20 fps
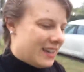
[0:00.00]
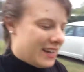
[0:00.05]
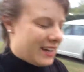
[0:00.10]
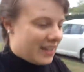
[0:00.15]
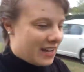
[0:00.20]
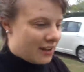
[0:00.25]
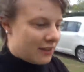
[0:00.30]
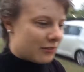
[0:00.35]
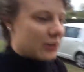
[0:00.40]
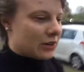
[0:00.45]
I
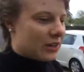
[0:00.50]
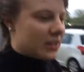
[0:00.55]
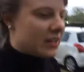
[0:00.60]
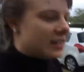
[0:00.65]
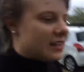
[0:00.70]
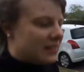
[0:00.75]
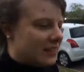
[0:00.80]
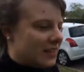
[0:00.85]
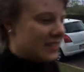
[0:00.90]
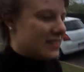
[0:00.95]
have heard
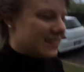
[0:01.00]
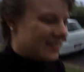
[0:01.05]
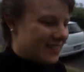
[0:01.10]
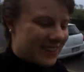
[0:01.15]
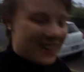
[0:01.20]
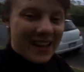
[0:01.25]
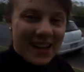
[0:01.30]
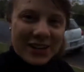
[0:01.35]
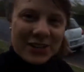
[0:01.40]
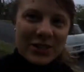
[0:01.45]
that
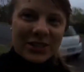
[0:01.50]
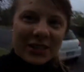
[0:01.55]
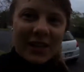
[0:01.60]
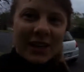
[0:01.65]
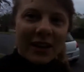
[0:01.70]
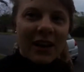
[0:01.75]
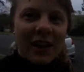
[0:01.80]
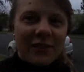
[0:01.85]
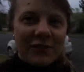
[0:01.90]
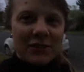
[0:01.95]
actually
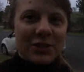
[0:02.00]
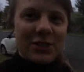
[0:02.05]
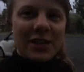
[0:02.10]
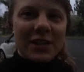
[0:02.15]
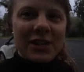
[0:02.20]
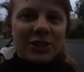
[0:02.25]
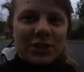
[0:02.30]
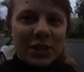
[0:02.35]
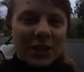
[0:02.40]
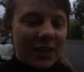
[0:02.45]
in
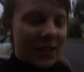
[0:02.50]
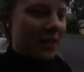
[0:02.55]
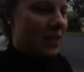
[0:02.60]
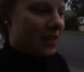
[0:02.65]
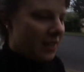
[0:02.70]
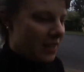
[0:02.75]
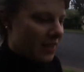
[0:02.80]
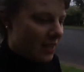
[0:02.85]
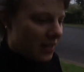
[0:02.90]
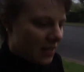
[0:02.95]
conversation,
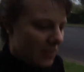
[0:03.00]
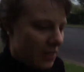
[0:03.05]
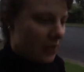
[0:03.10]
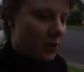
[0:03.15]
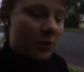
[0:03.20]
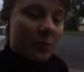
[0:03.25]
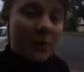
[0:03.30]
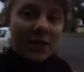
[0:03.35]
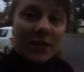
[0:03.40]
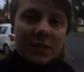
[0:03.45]
that
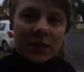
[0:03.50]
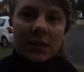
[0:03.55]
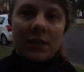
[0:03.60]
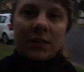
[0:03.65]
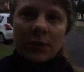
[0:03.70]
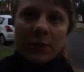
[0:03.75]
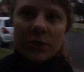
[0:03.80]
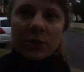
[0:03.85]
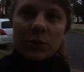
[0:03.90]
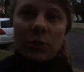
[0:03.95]

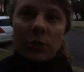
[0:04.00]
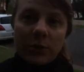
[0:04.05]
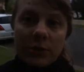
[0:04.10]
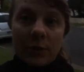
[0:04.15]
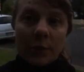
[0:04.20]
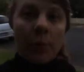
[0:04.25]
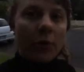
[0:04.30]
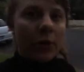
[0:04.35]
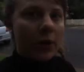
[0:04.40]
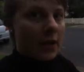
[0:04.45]
they were told to
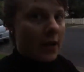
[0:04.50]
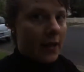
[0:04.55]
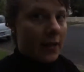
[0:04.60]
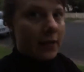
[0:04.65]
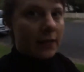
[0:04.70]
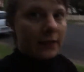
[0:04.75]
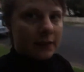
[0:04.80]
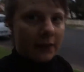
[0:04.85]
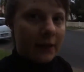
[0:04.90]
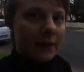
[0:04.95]
report
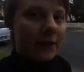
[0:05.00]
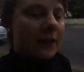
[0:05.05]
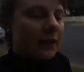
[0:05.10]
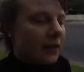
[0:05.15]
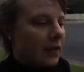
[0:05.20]
anything.